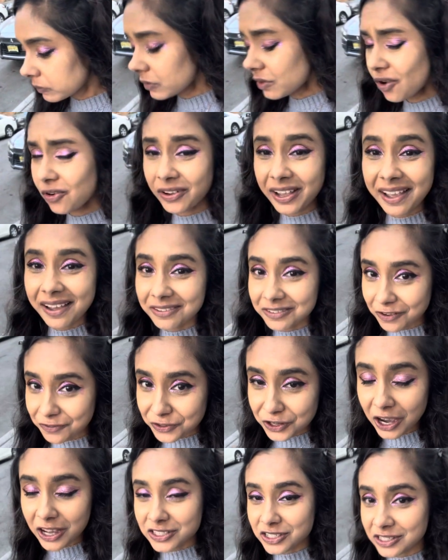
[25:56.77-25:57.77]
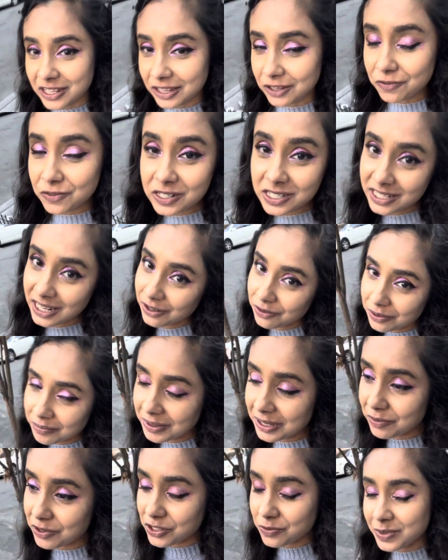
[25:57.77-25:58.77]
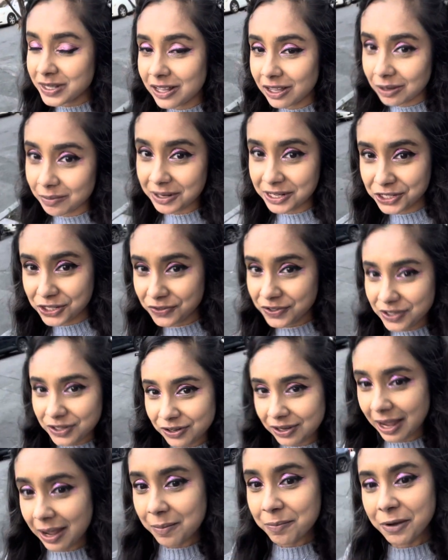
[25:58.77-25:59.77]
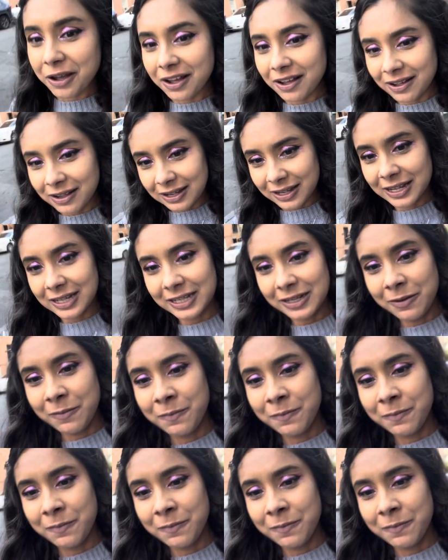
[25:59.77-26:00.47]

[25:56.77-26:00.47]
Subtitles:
Okay, I love you guys. So thank you for sticking with me. Wish me luck on my interview. Okay, bye.